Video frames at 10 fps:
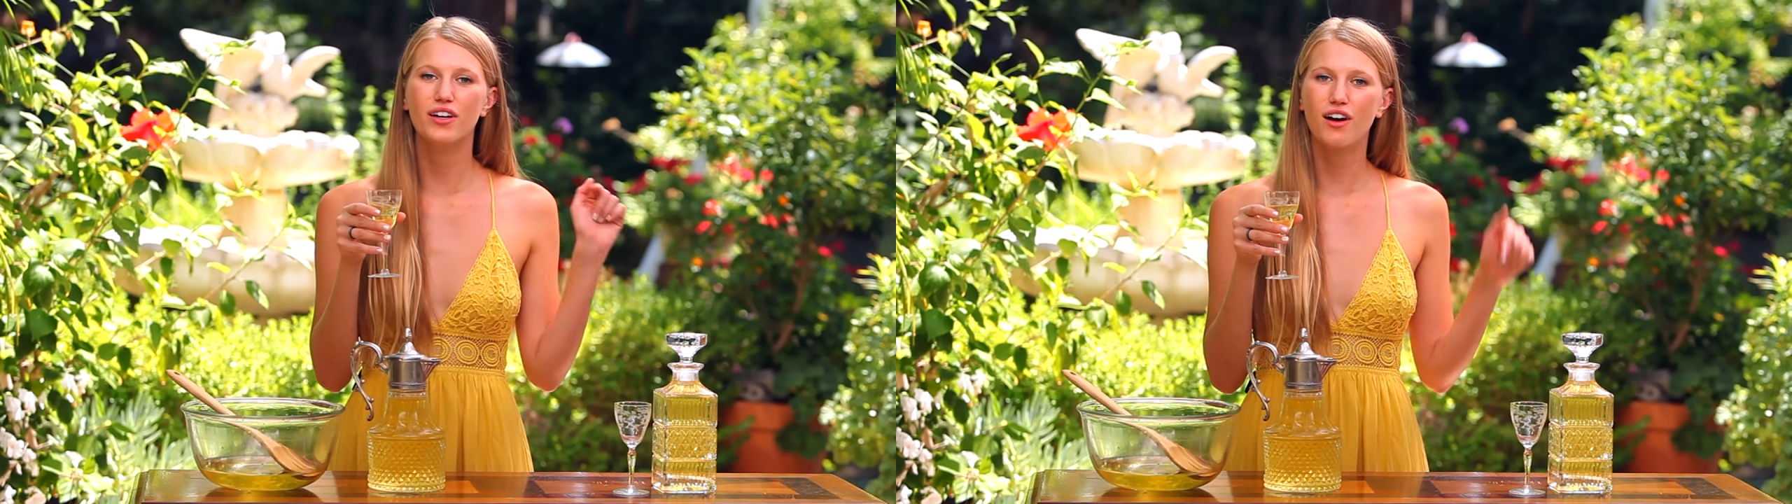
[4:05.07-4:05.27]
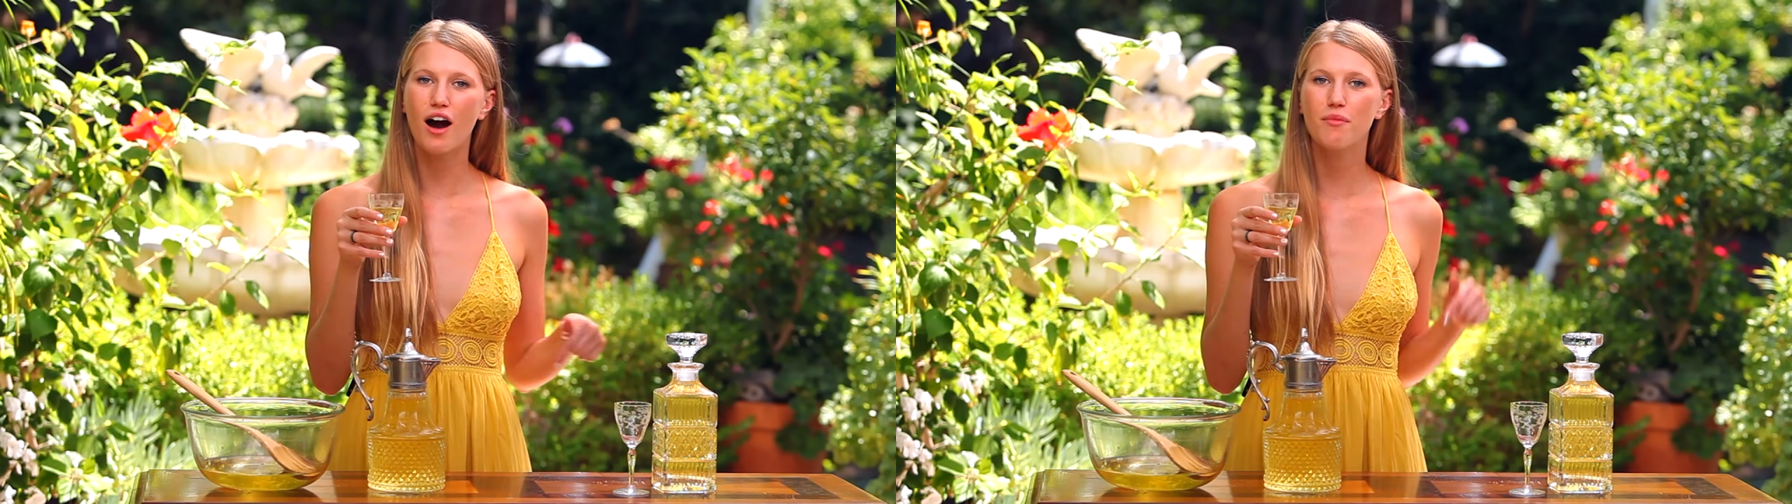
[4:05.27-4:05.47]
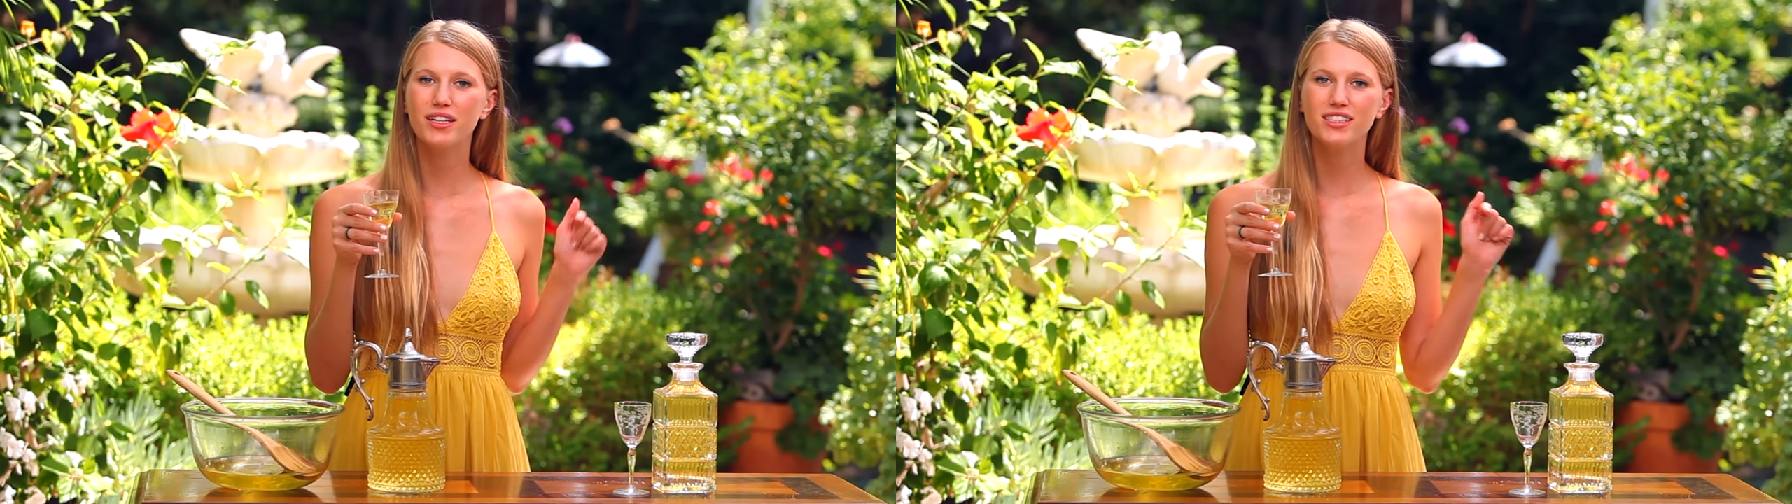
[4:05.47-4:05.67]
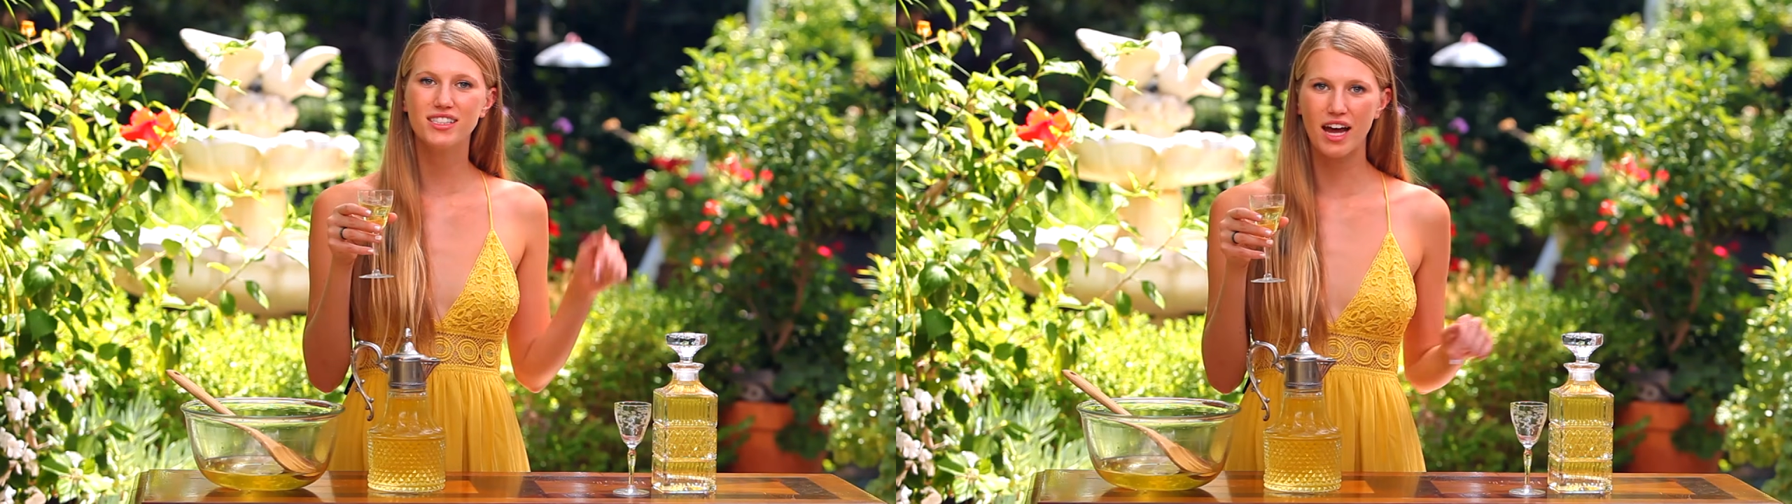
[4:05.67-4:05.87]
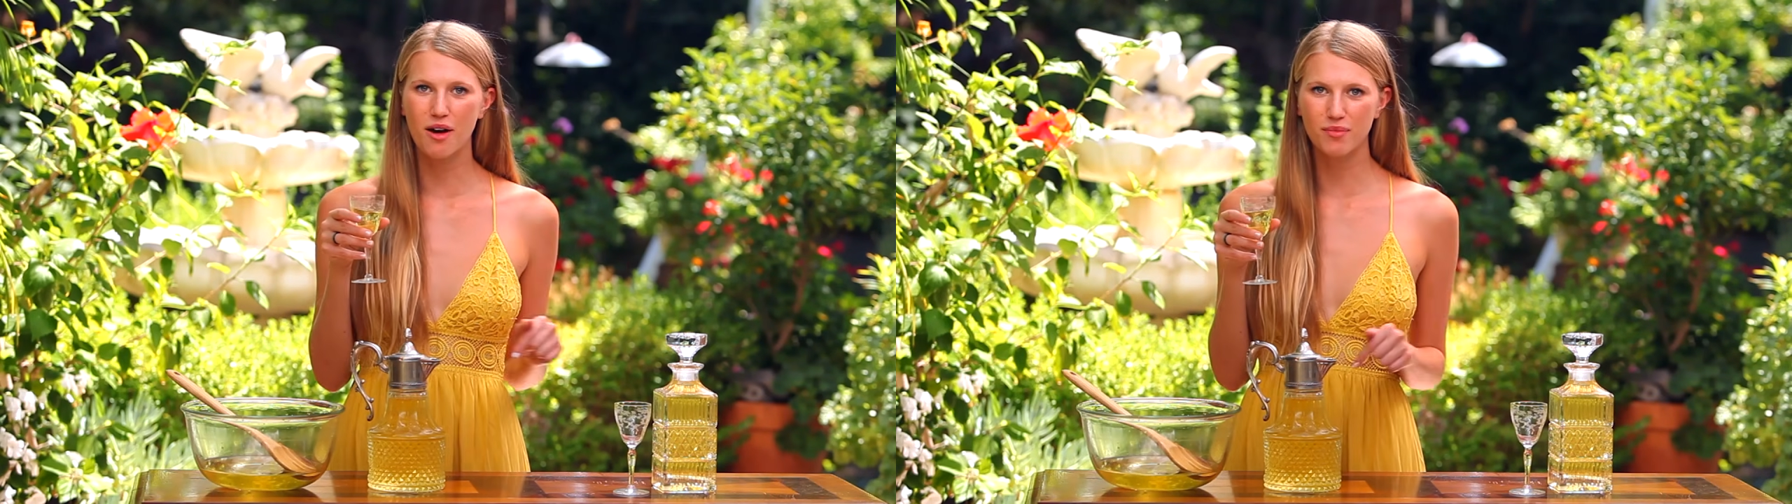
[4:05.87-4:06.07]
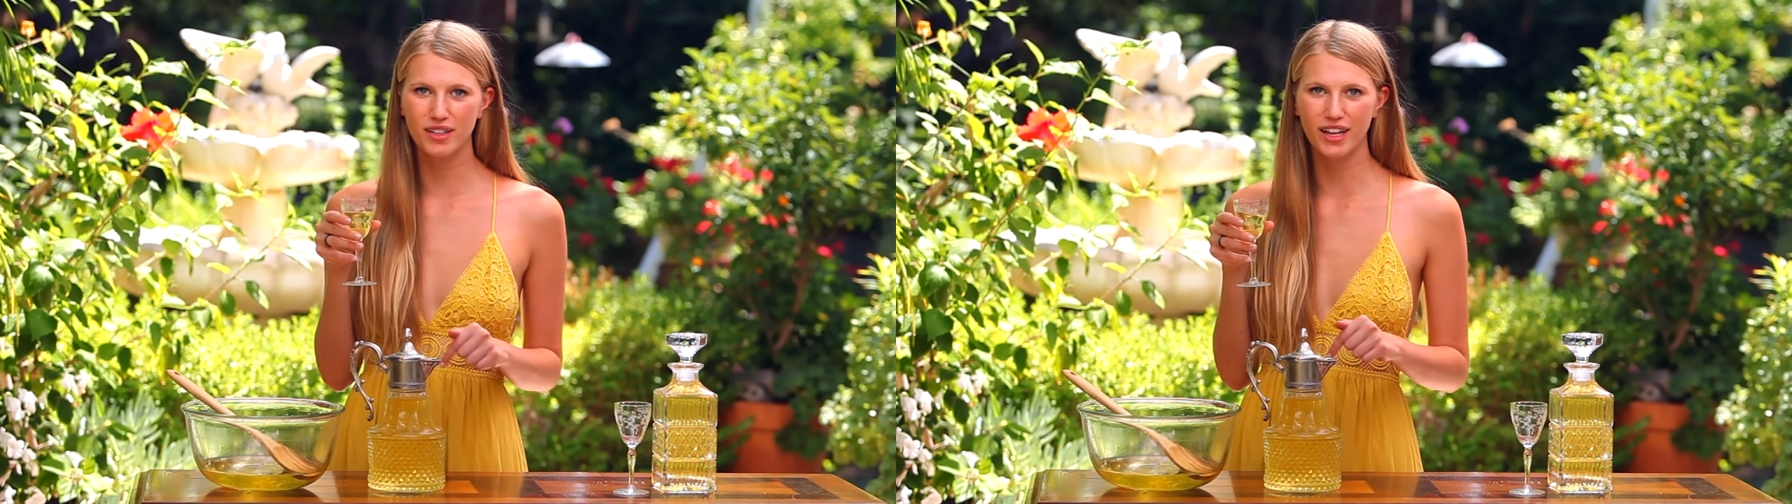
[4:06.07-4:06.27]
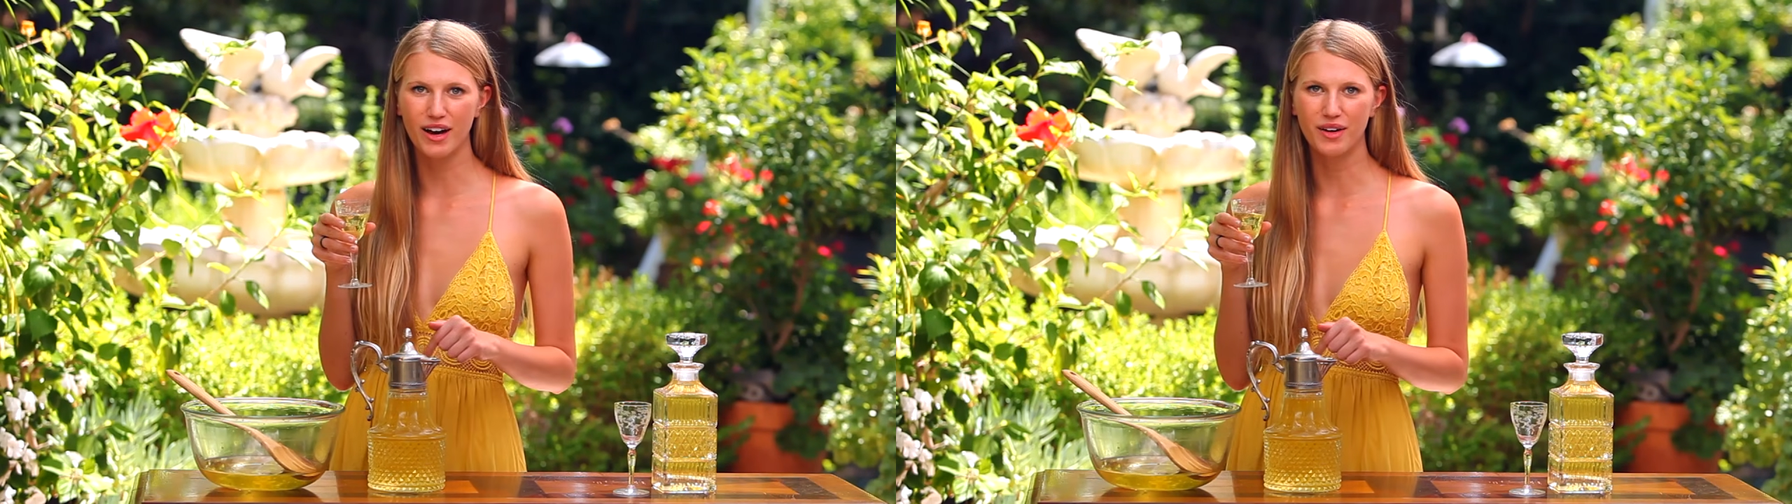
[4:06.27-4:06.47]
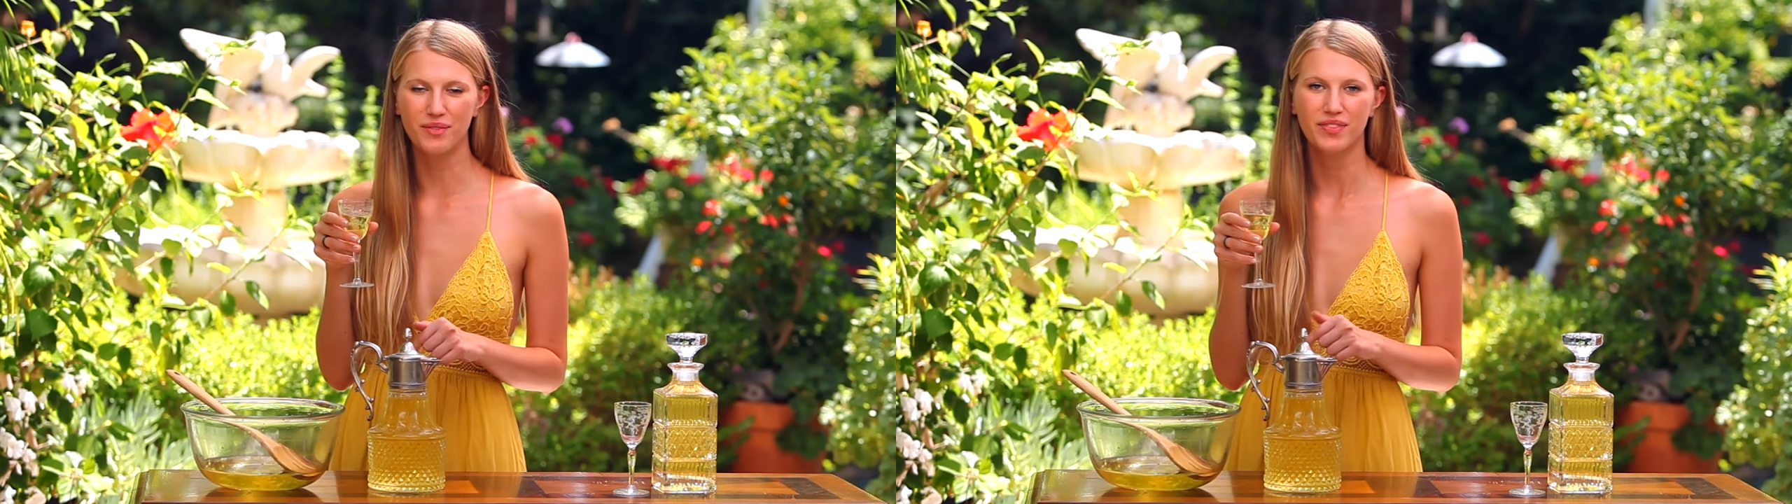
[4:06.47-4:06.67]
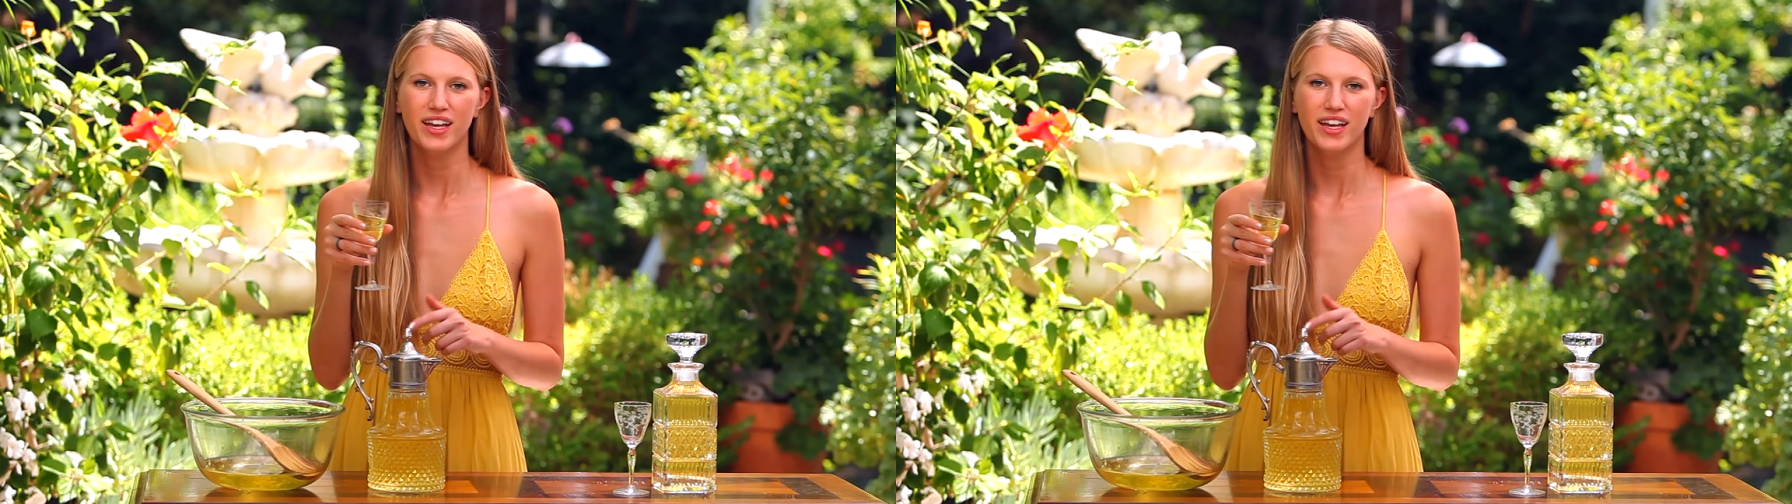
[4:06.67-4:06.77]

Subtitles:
comments down below.